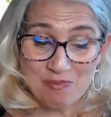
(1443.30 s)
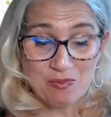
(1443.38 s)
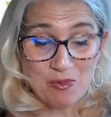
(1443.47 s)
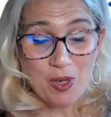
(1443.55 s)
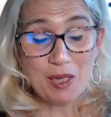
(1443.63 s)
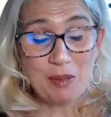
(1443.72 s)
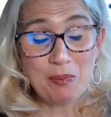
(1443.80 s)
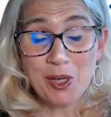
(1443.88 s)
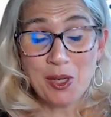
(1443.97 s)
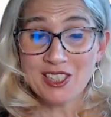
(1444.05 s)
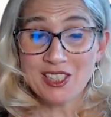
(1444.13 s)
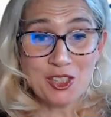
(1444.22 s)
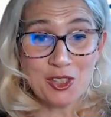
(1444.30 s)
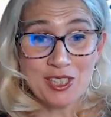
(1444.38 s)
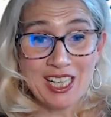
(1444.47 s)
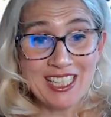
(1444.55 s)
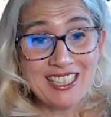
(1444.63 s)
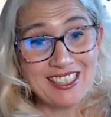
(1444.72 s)
What book is on your
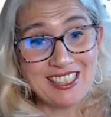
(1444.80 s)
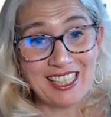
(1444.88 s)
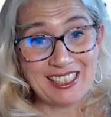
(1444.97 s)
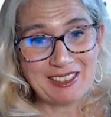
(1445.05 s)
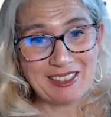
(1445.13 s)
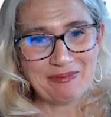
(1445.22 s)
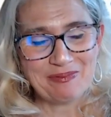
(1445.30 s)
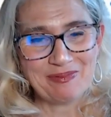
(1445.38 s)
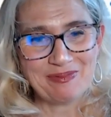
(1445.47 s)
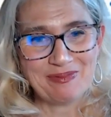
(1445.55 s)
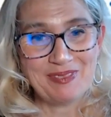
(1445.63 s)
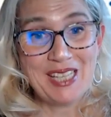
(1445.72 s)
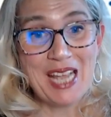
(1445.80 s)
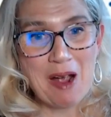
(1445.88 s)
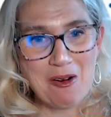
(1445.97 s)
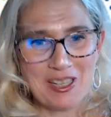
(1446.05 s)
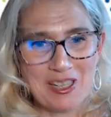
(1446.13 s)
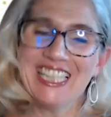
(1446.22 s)
nightstand
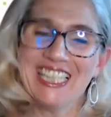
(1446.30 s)
now?